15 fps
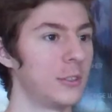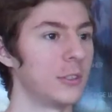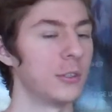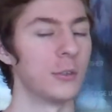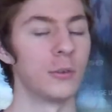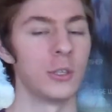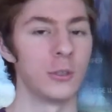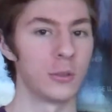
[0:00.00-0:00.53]

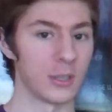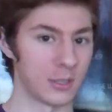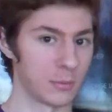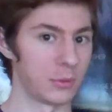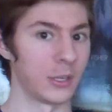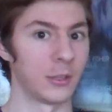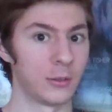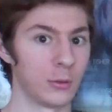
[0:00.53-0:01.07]
2. You get to
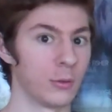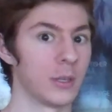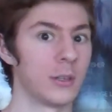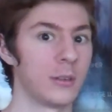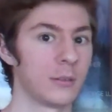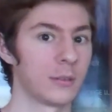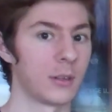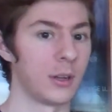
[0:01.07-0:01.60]
play through
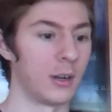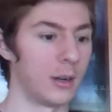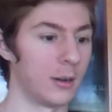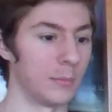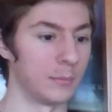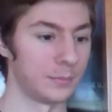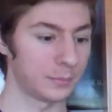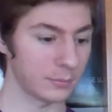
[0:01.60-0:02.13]
it,
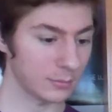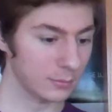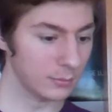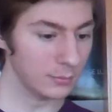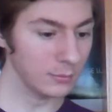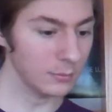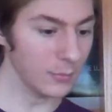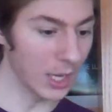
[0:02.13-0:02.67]

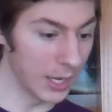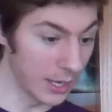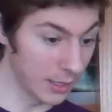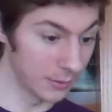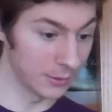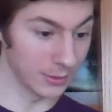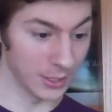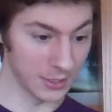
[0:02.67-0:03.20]

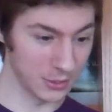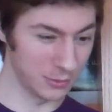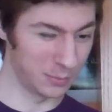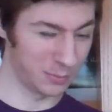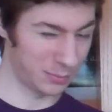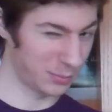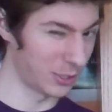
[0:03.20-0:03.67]
and as you